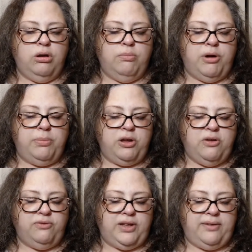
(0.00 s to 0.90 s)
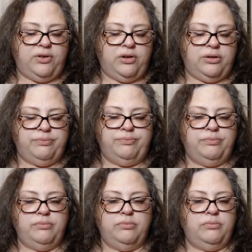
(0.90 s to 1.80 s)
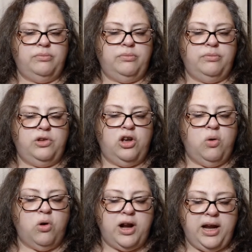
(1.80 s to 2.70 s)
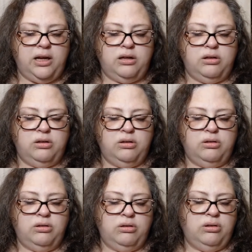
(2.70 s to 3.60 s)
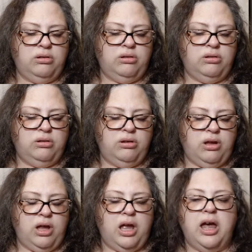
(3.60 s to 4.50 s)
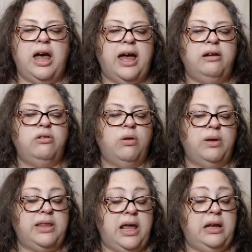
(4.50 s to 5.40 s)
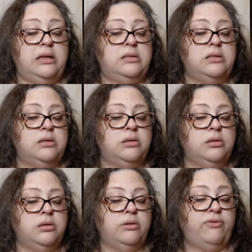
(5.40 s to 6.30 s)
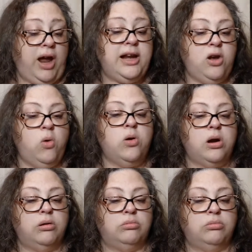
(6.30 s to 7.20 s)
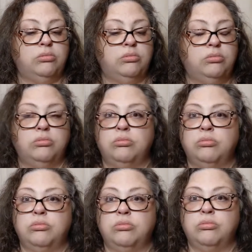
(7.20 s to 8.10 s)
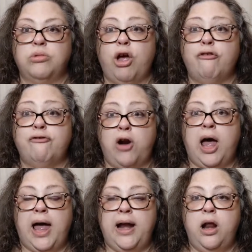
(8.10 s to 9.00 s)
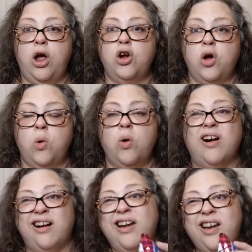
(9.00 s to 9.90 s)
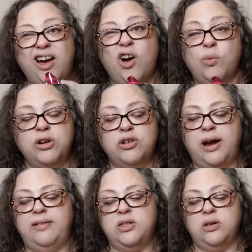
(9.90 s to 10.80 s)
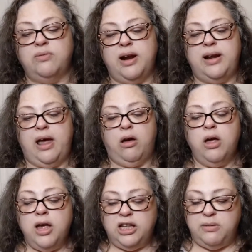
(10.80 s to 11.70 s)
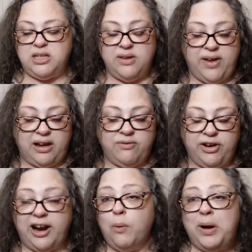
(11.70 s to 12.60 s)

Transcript: barbecue flavor Cornick. I don't know what that is. Fried corn. Fried corn. Oh, we're trying this one right now. Let me see if I can figure out